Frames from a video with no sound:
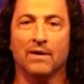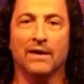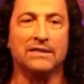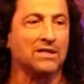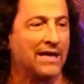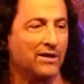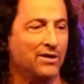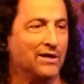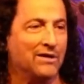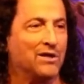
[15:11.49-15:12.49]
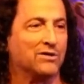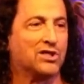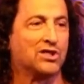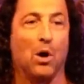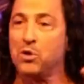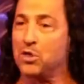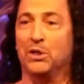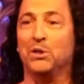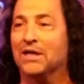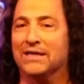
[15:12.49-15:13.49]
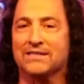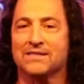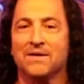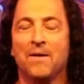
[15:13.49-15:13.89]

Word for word: It's like they're, so clueless.